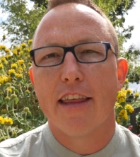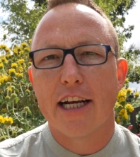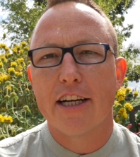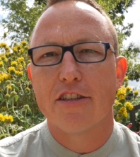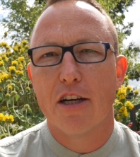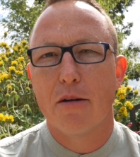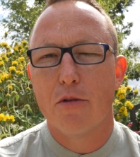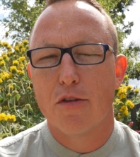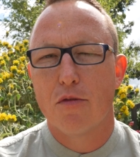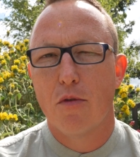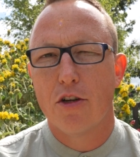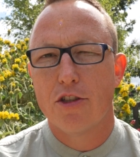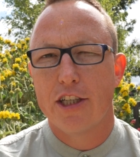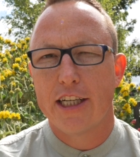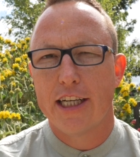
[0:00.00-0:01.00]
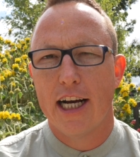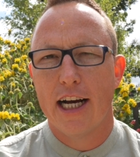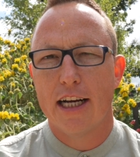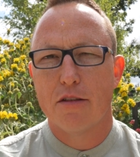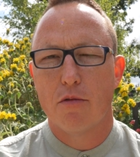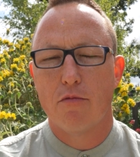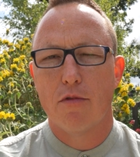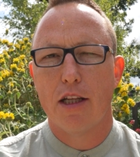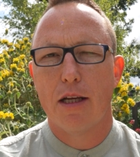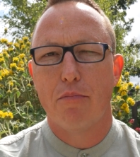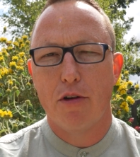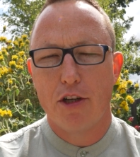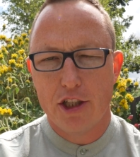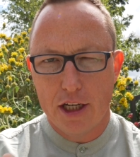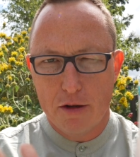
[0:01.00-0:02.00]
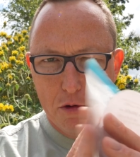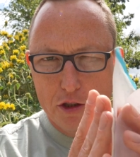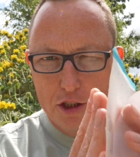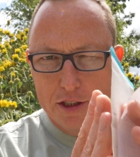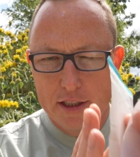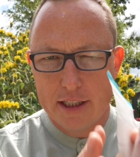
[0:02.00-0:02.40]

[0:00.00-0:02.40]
Thanks so much for watching, guys. We really appreciate you watching